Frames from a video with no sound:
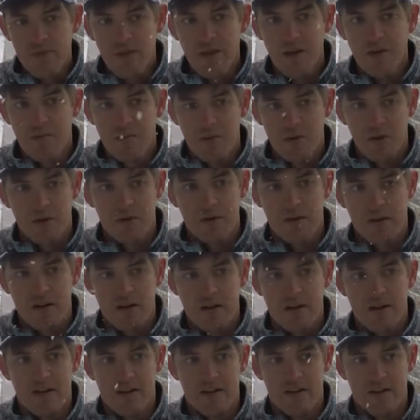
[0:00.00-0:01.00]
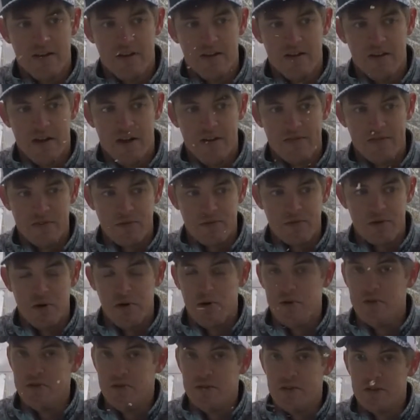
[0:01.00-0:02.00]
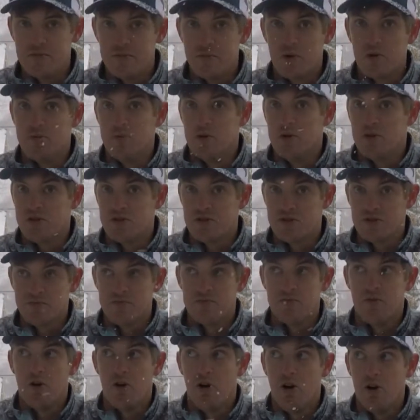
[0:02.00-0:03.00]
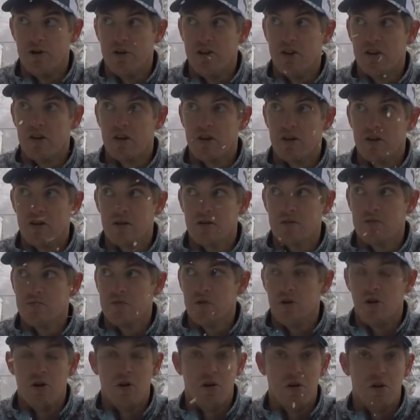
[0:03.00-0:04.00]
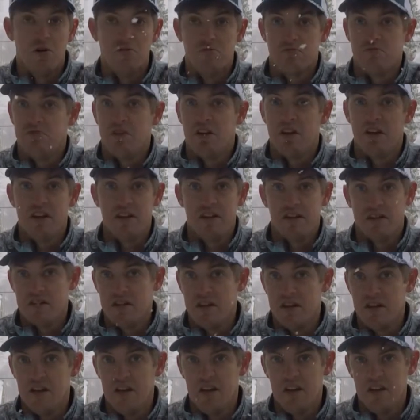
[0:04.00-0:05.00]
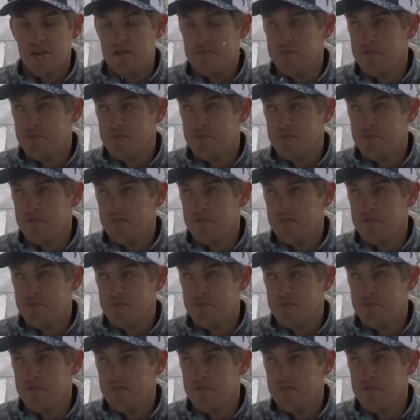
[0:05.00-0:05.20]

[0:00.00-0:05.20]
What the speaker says: But after throwing these pretty much all year long, night, day,